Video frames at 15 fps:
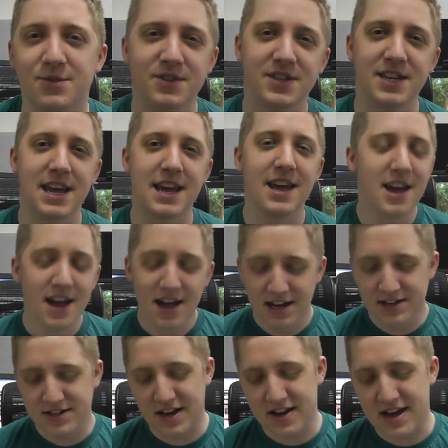wasn't he?
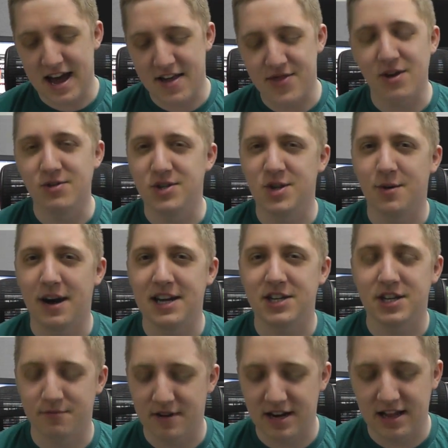So yeah, those two I
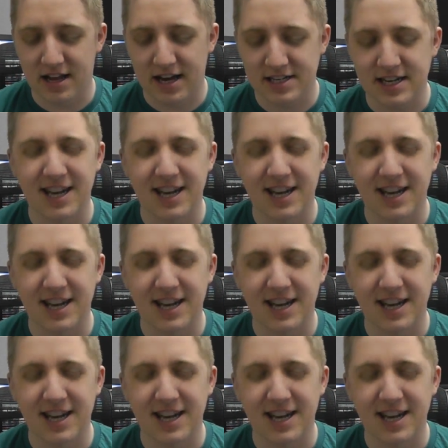actually really liked.